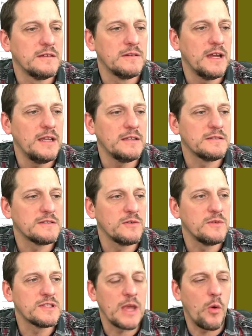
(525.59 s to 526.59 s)
All right,
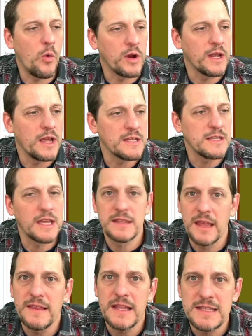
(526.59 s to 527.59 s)
so it's organized like
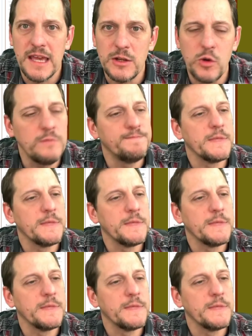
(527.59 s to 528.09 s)
that. That's kind of cool.